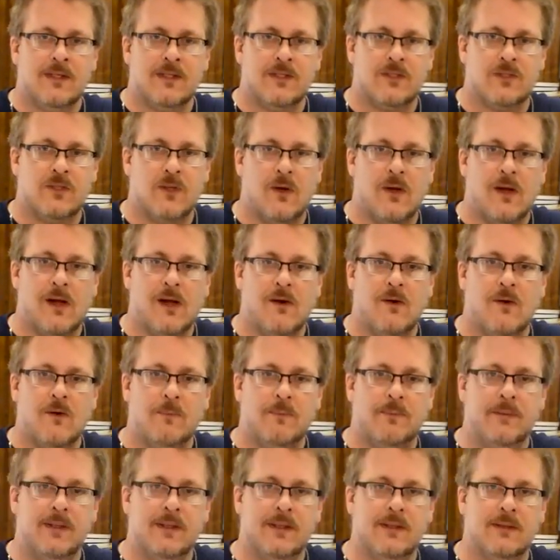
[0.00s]
So I
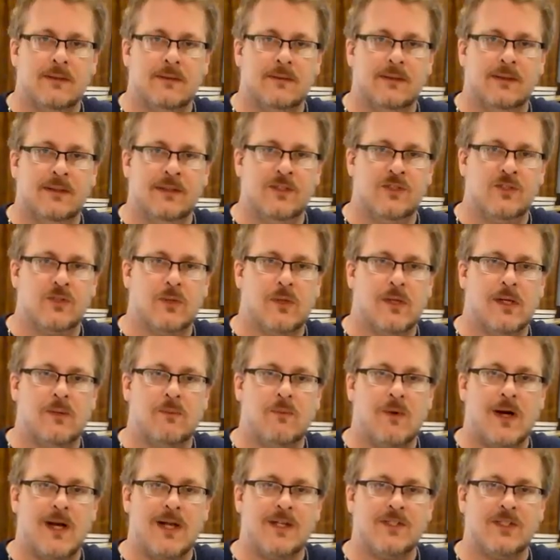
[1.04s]
hope you enjoyed
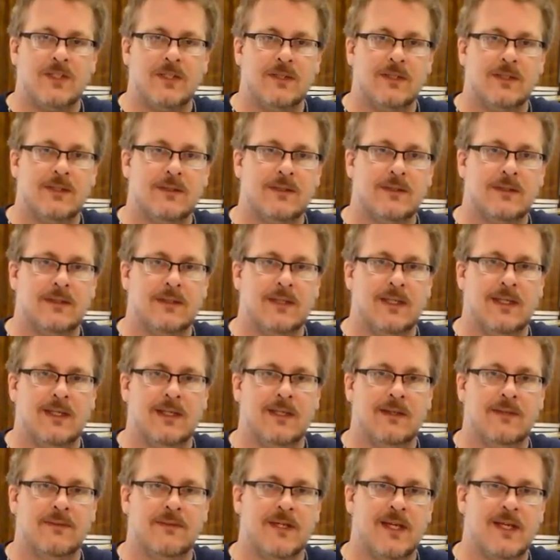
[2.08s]
watching this,
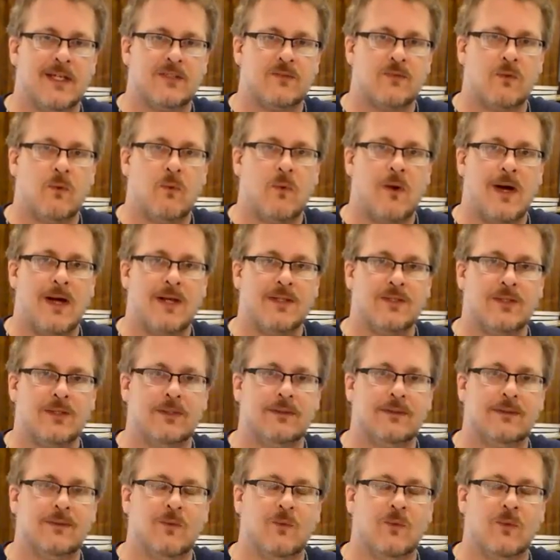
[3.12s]
and thanks for watching.
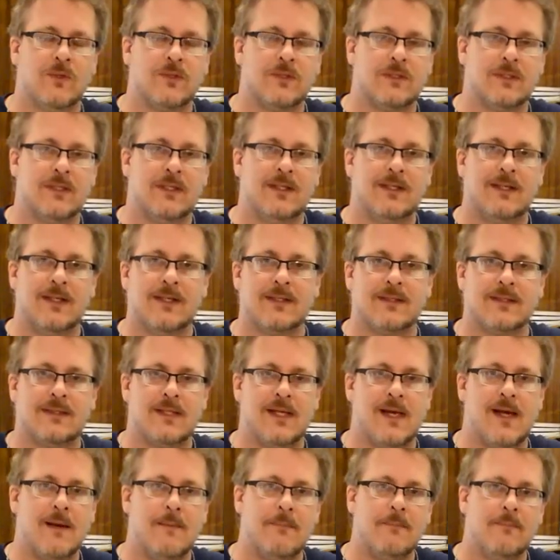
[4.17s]
We'll see you next
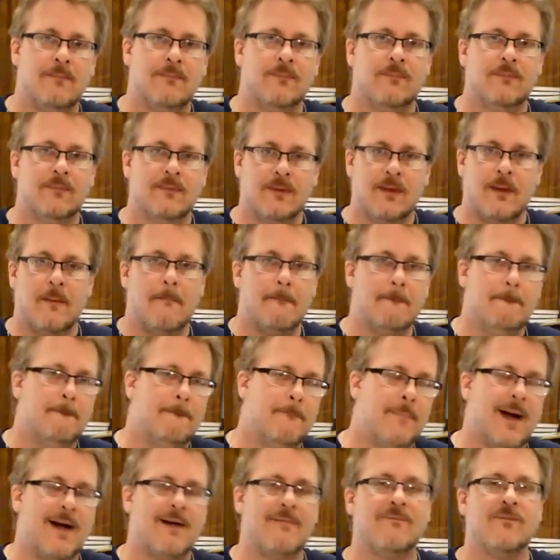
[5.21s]
time.
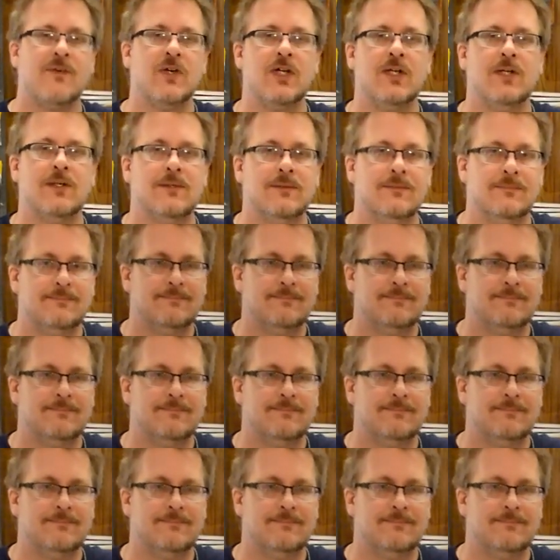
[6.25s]
Bye for now.